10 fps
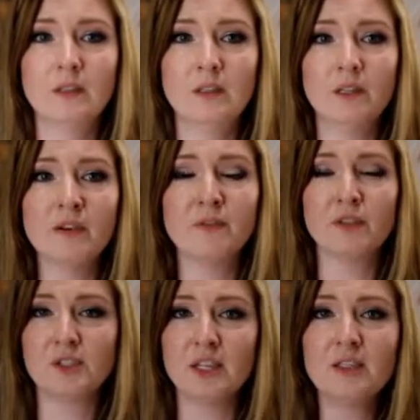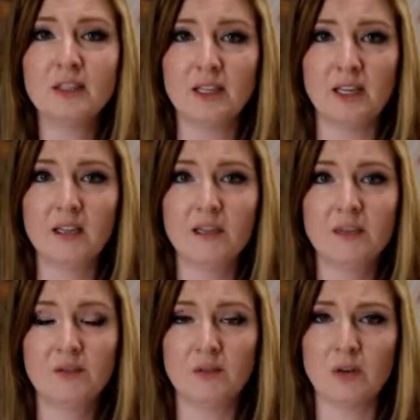infertility
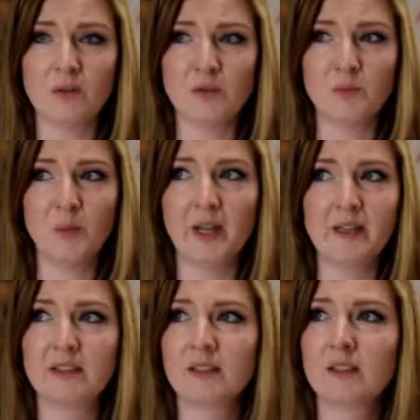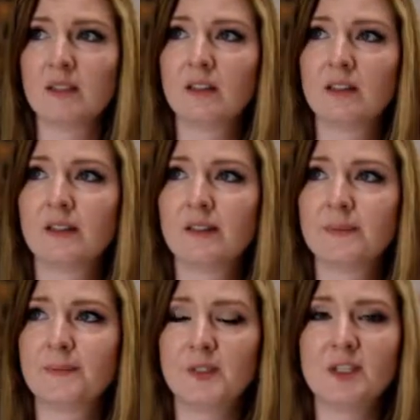struggles, but
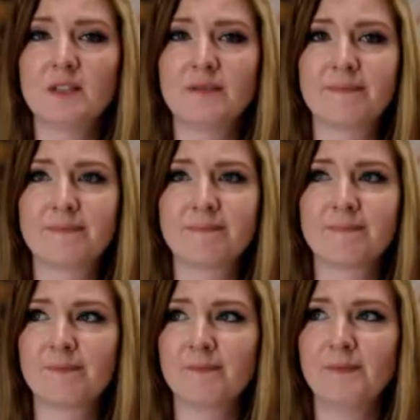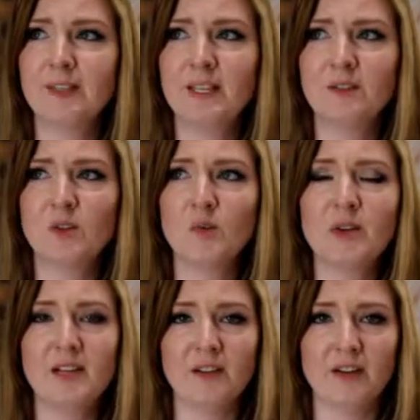just in so
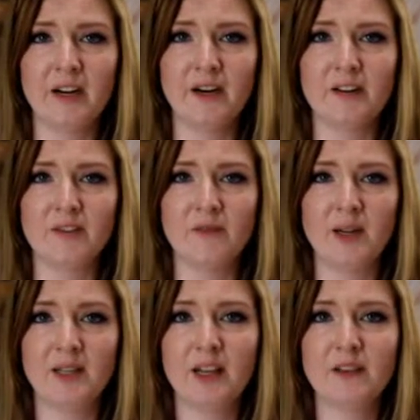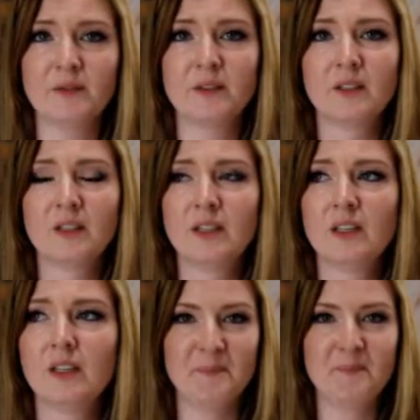many other areas of my life.
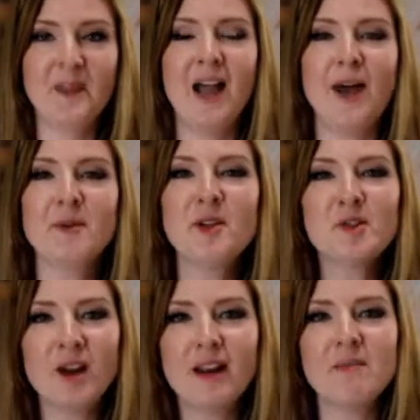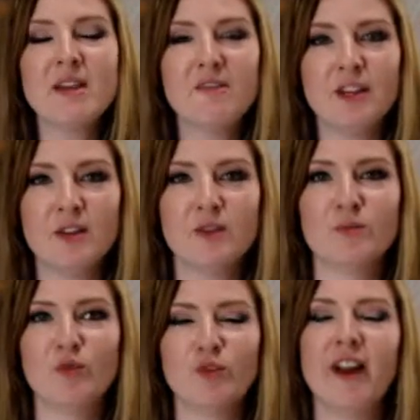I'm gonna try to make
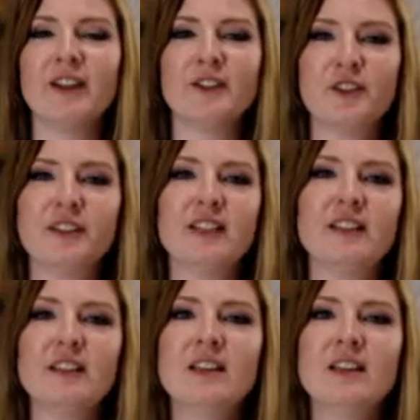videos more regularly,